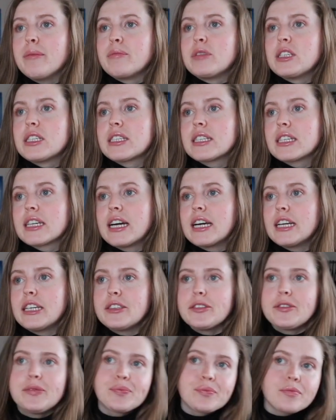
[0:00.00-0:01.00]
just to kind
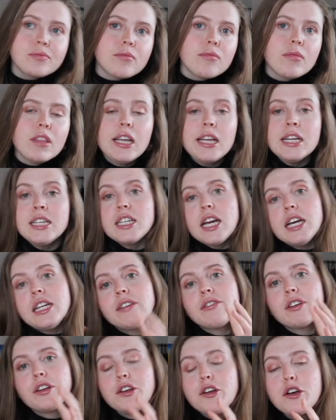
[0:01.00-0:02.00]
of share
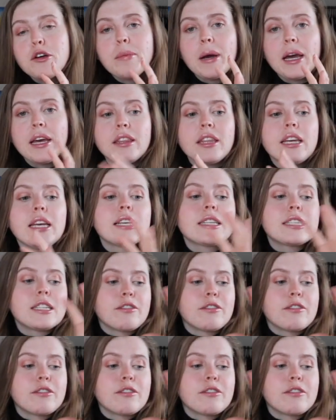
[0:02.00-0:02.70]
different no-buy things,